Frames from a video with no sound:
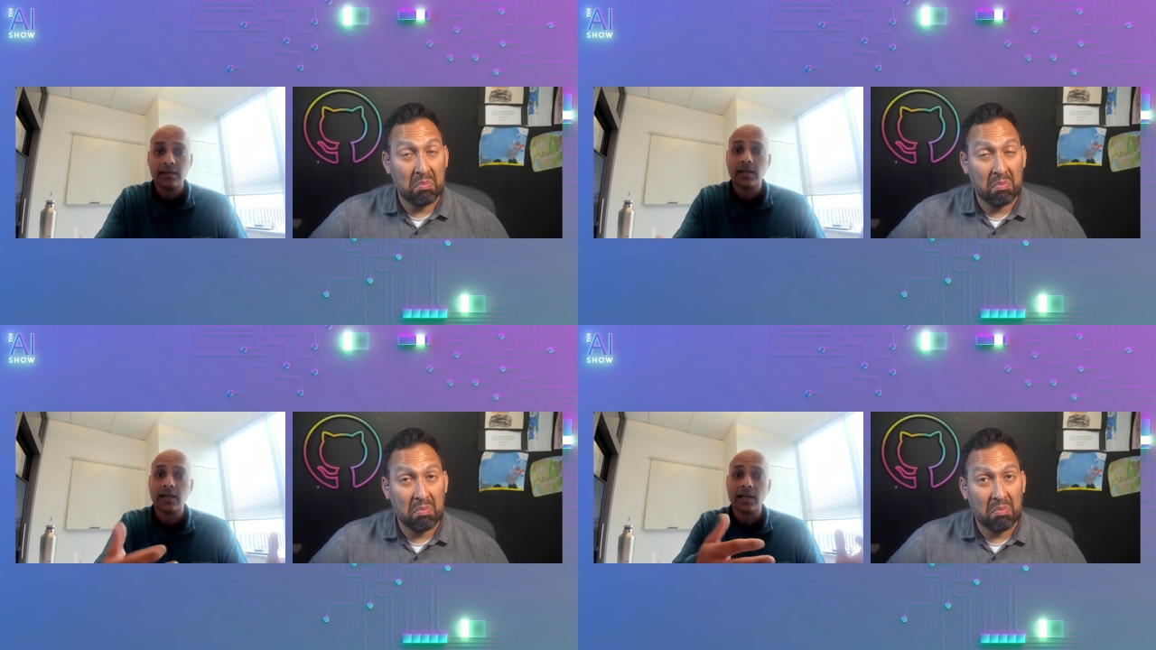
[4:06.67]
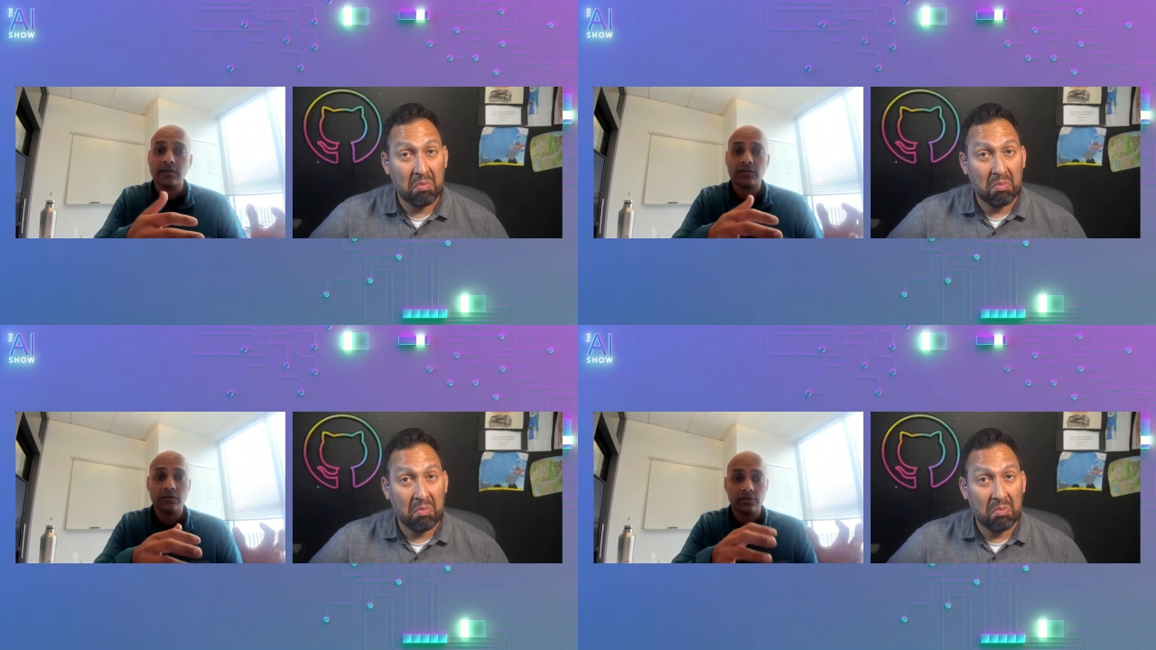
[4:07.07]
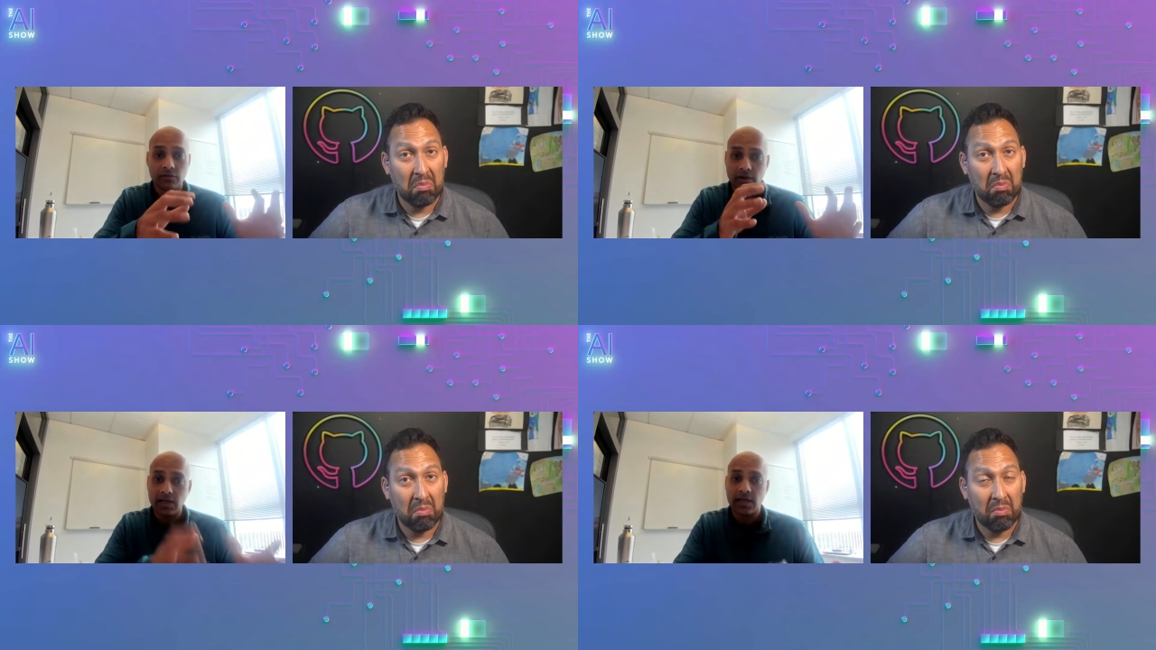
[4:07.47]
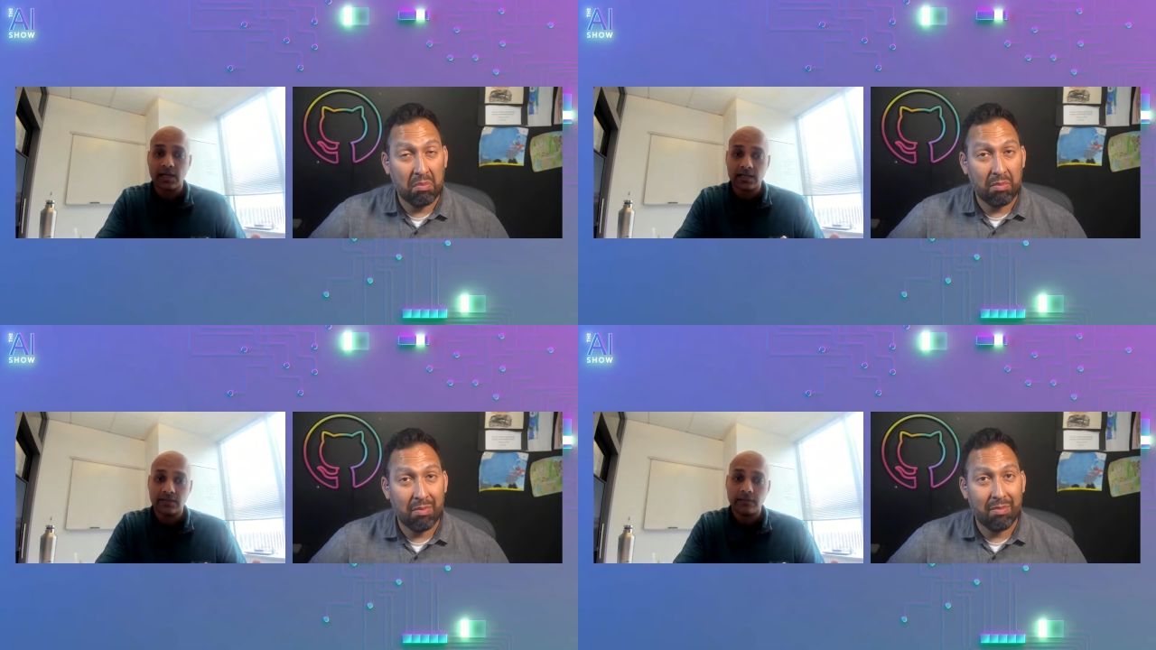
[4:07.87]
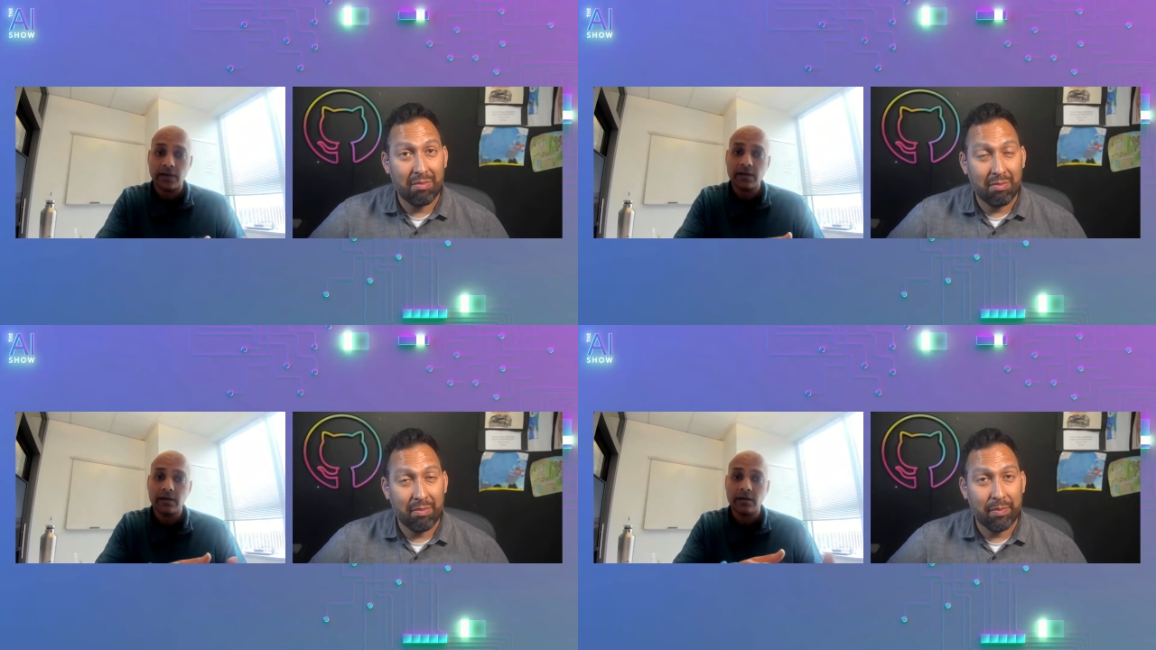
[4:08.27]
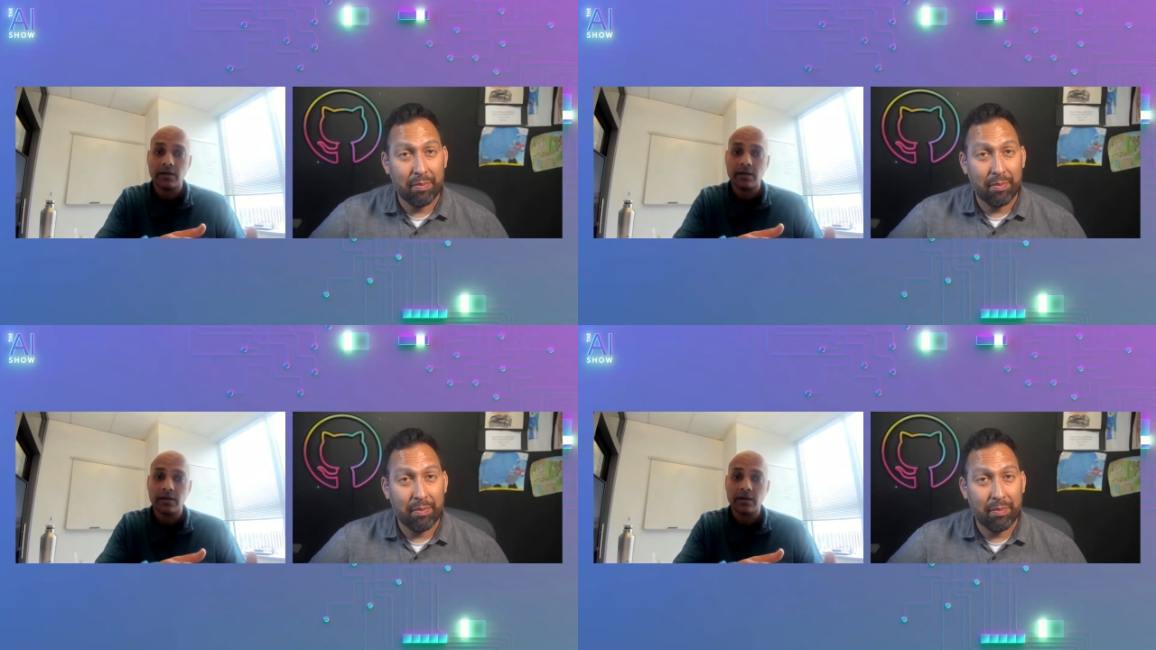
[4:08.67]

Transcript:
Speaker 1: that allows you to train a classifier